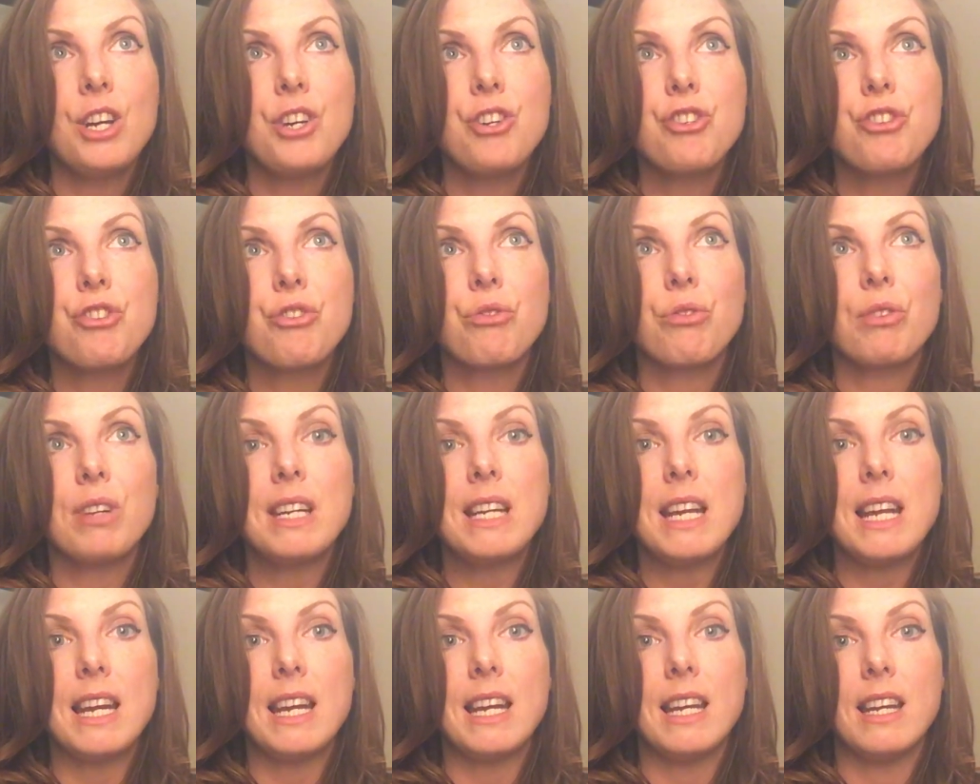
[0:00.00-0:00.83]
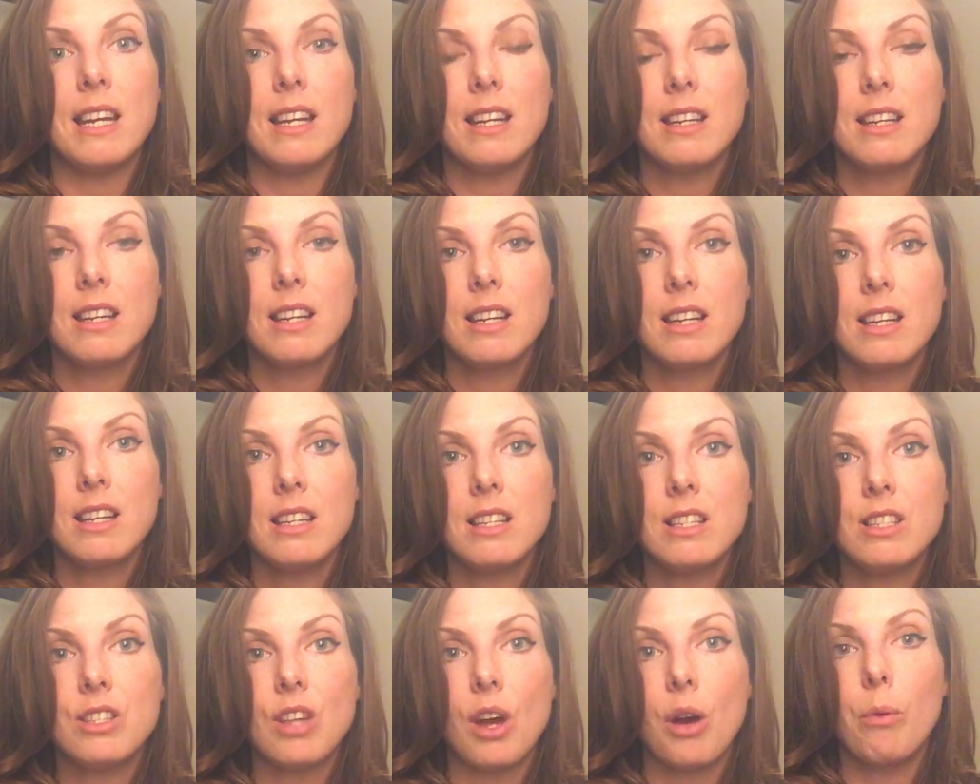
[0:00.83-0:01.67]
treated
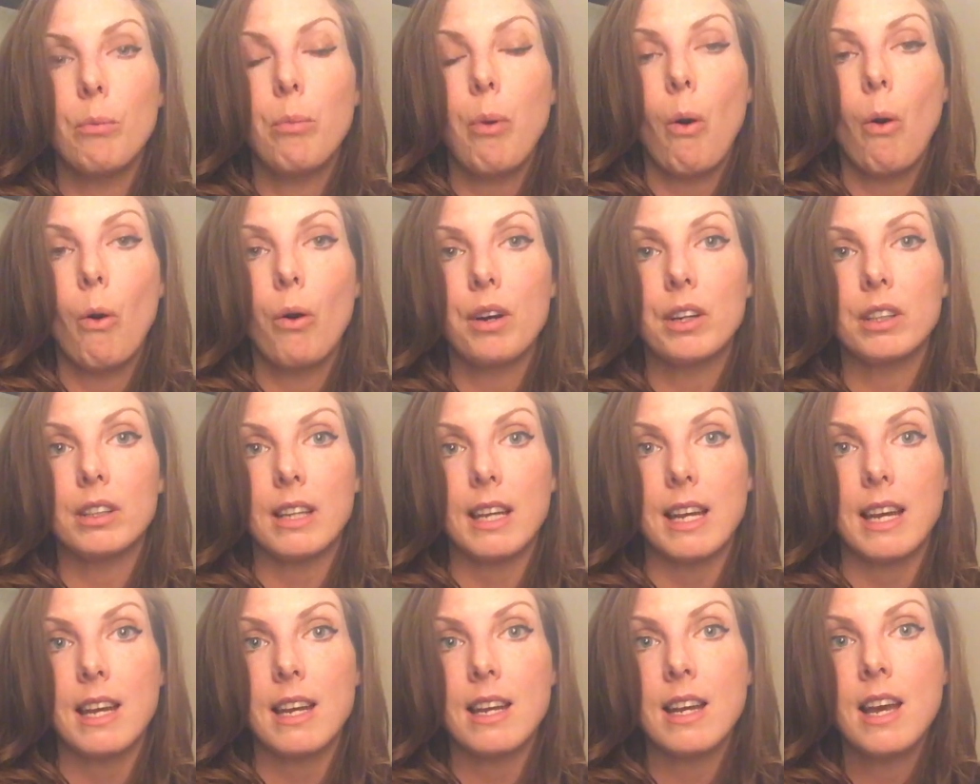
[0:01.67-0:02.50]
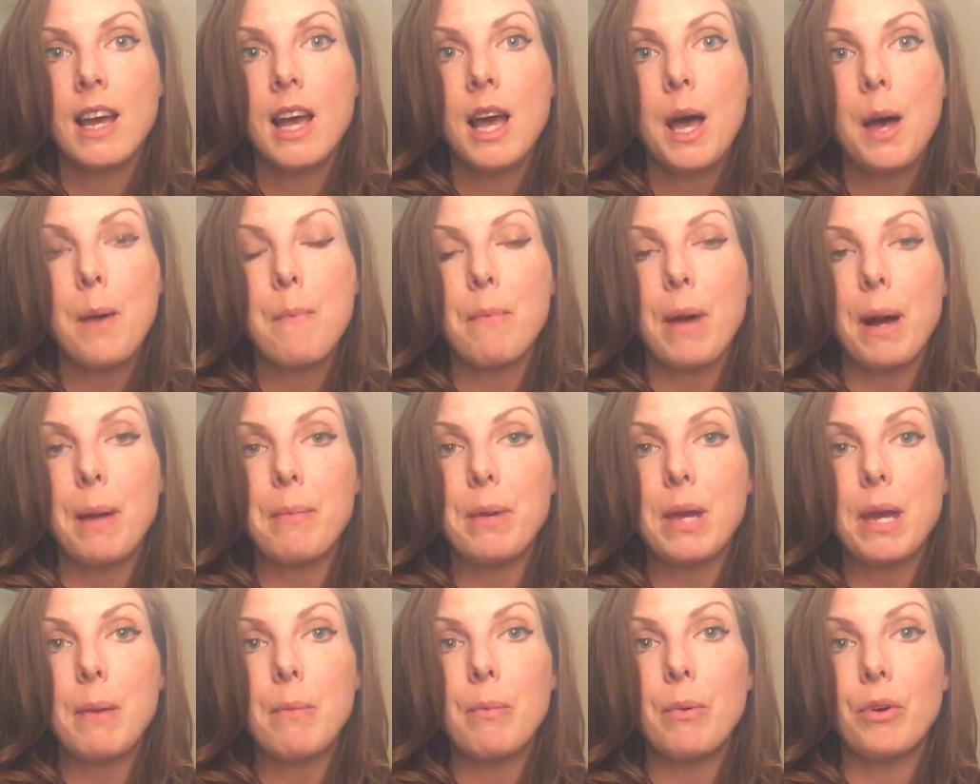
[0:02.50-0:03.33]
so poorly by
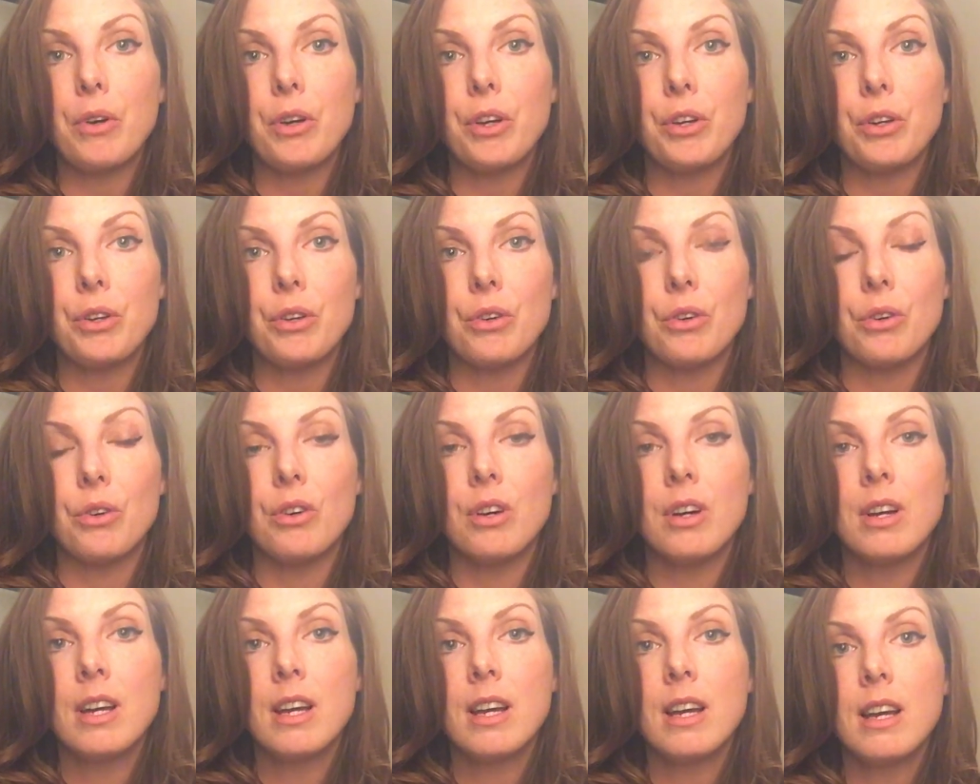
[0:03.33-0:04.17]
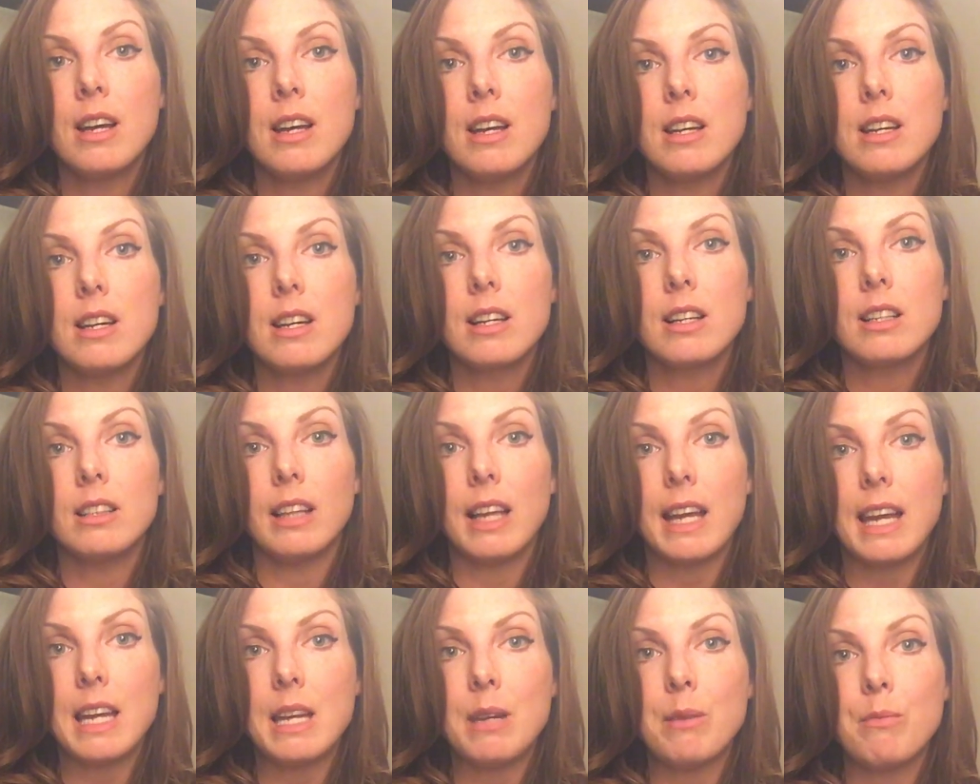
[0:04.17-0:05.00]
people who
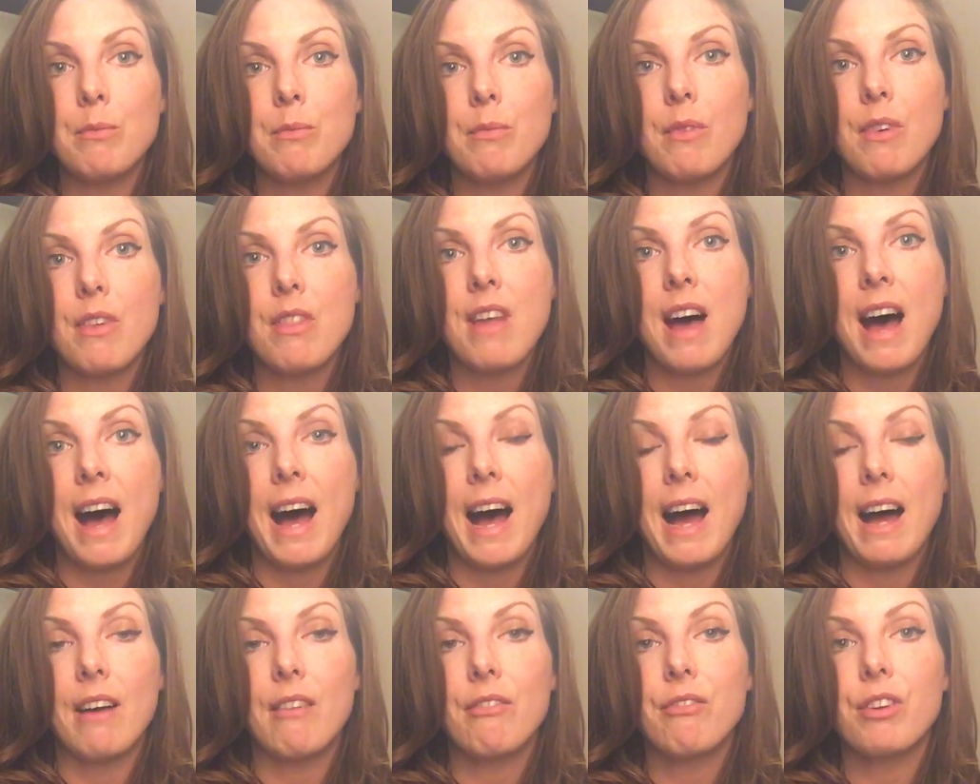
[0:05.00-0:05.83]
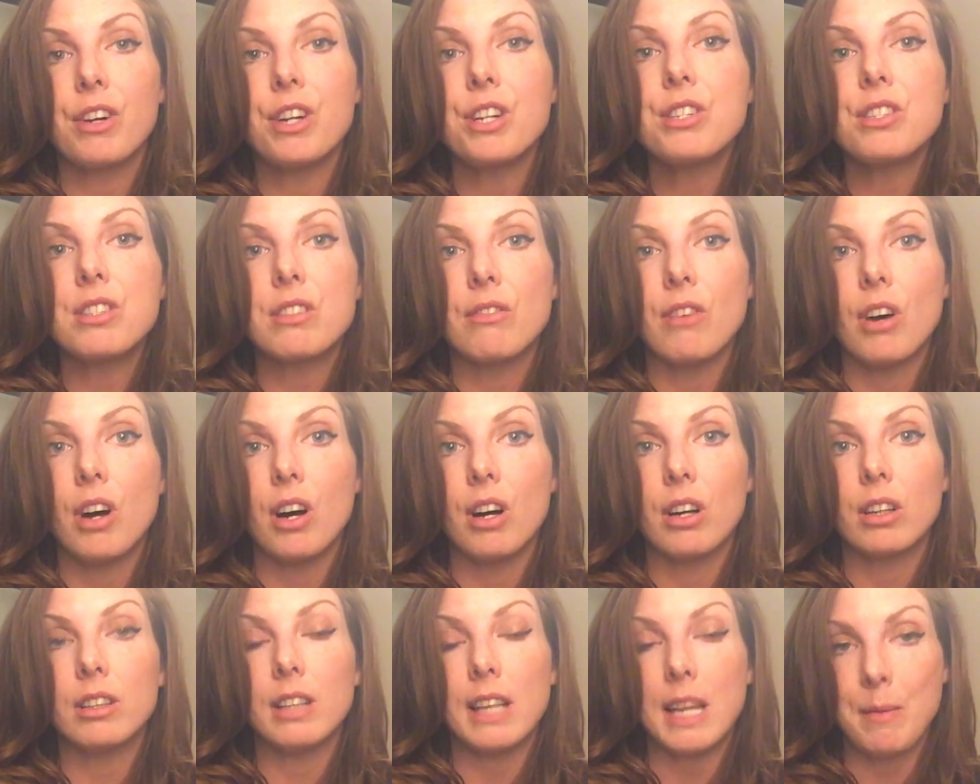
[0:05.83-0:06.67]
claim that, first of
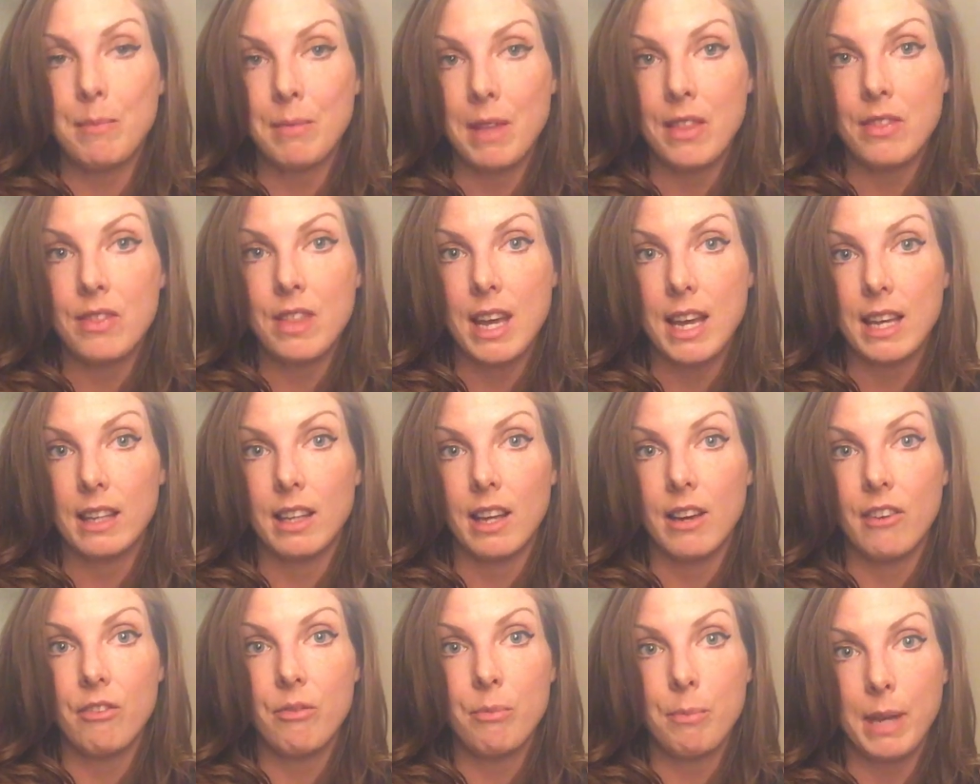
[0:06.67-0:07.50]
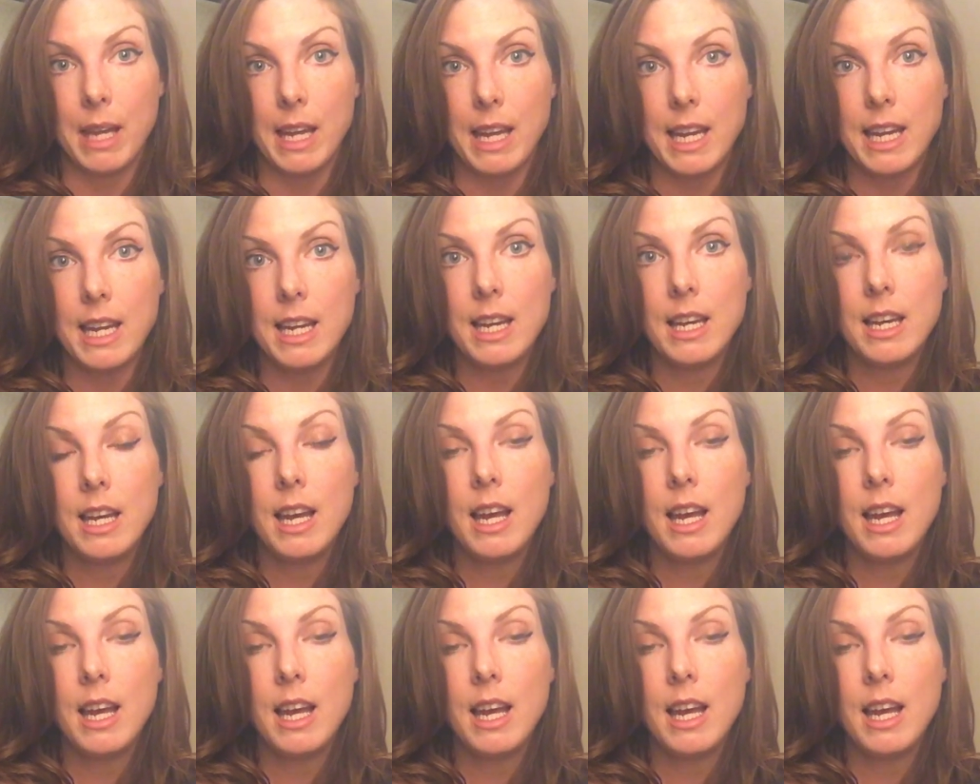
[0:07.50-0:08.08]
all, claim that they love me.